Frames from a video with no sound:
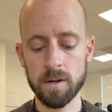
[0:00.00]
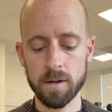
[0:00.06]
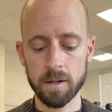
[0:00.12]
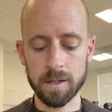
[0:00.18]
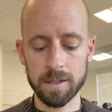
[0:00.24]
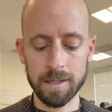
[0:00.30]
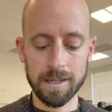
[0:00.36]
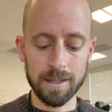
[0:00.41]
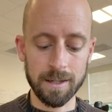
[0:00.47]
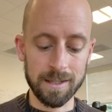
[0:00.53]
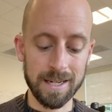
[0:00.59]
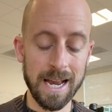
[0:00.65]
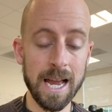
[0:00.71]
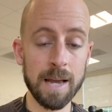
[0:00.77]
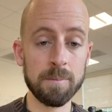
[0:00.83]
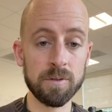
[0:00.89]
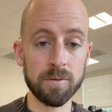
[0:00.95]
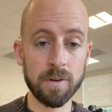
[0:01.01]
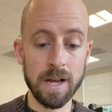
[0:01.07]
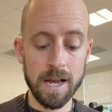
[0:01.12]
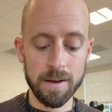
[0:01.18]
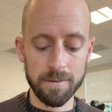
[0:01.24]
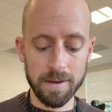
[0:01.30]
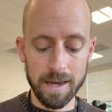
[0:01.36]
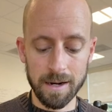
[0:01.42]
because that's a times
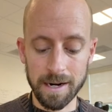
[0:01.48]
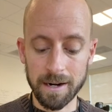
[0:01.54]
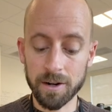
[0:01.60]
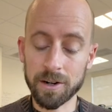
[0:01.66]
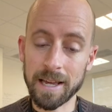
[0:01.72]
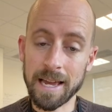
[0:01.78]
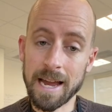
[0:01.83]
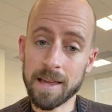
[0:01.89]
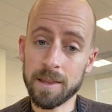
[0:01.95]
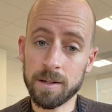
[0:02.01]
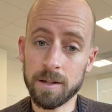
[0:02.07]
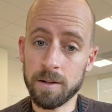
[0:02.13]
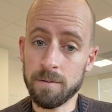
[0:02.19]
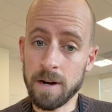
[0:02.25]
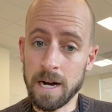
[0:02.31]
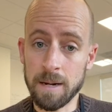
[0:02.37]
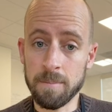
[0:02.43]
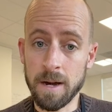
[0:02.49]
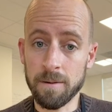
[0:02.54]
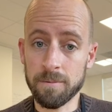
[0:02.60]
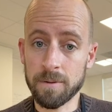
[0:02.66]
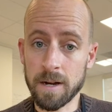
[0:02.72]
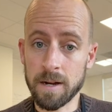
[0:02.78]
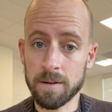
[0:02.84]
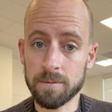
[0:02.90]
5, and I already had the divide by
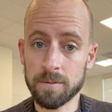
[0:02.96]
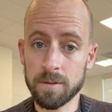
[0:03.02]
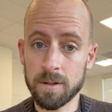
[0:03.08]
5.